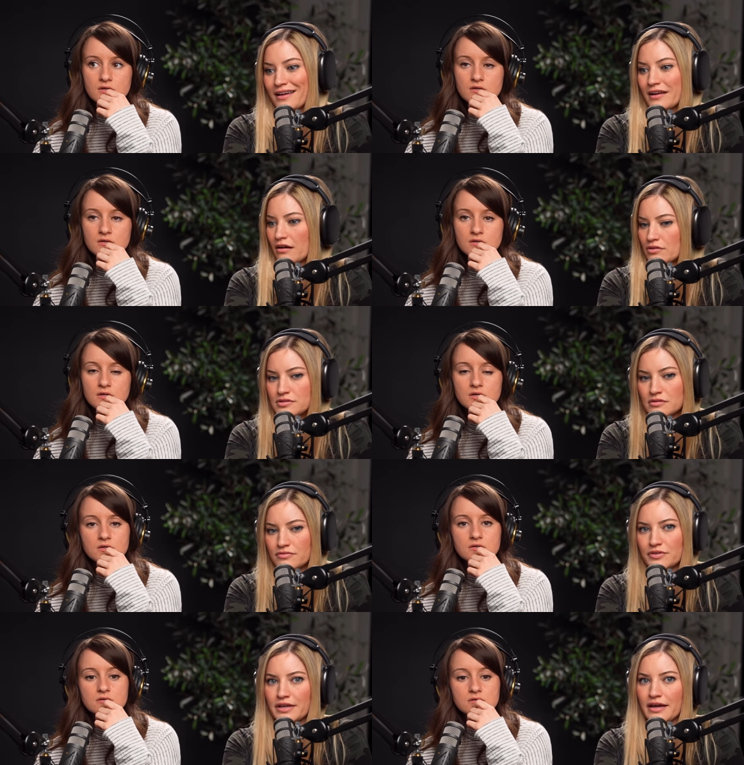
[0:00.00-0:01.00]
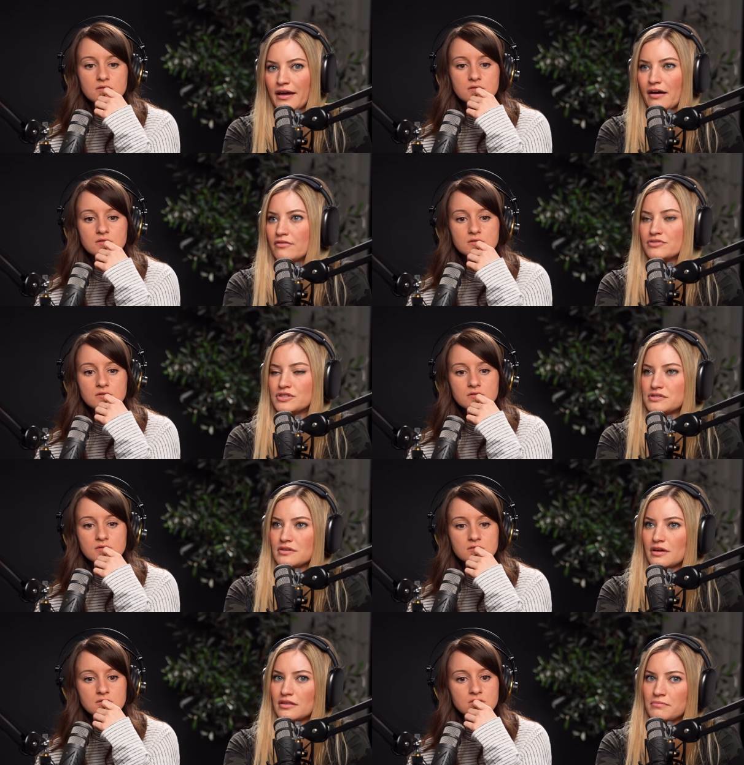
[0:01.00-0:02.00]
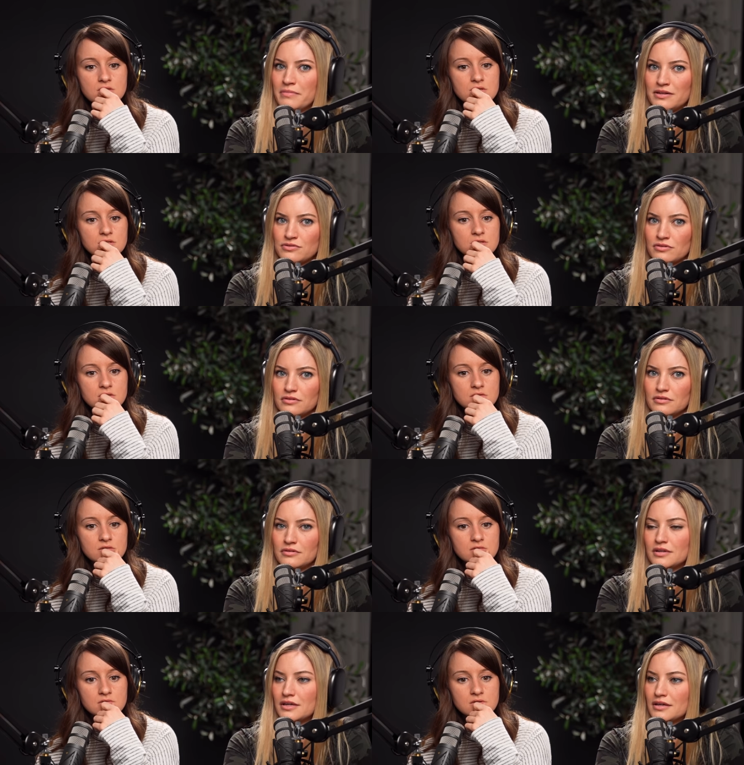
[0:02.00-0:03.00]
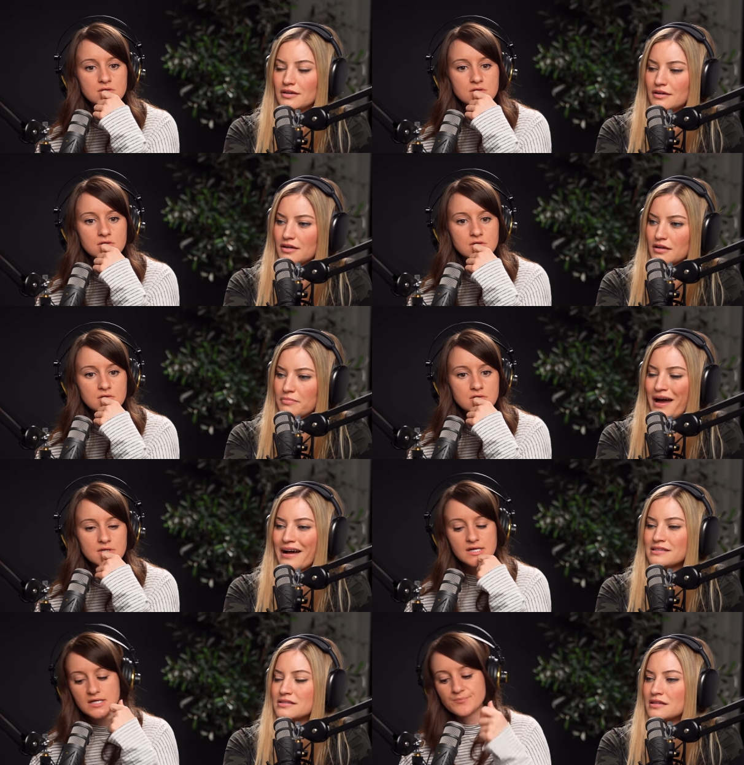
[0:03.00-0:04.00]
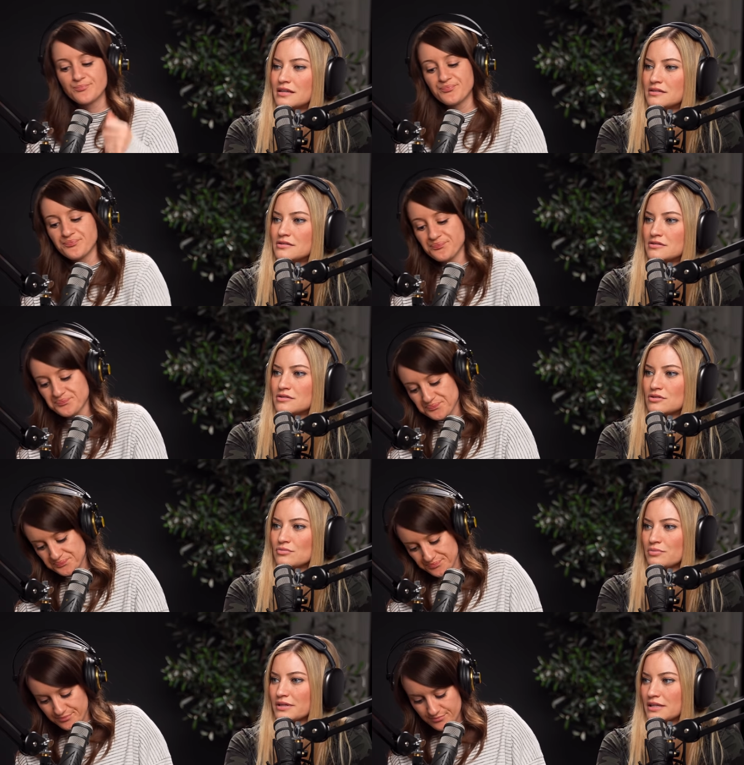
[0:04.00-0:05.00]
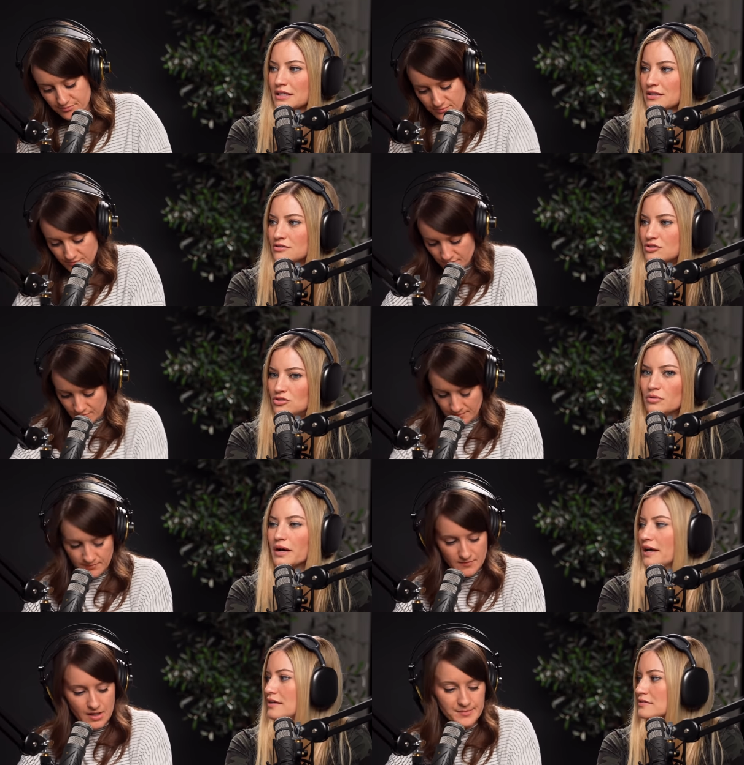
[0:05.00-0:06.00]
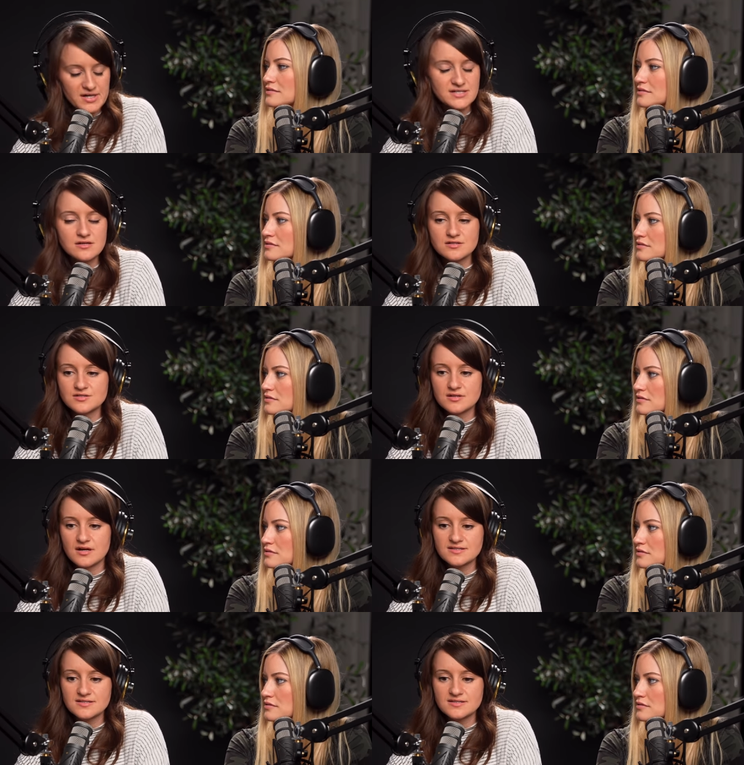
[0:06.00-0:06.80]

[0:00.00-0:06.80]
Speaker 1: And I also don't feel like I have just like the mental capacity to really
Speaker 2: do it. I mean, I talked I